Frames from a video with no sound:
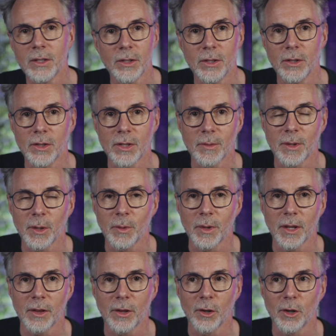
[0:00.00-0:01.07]
do something
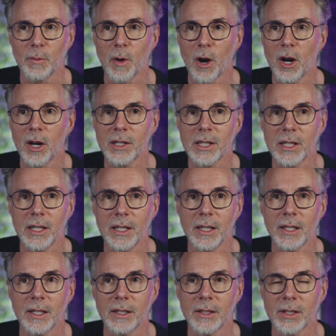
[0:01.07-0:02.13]
with a third party
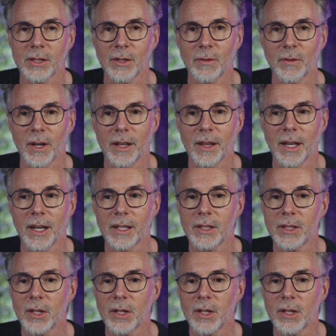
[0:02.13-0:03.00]
and stuff like that.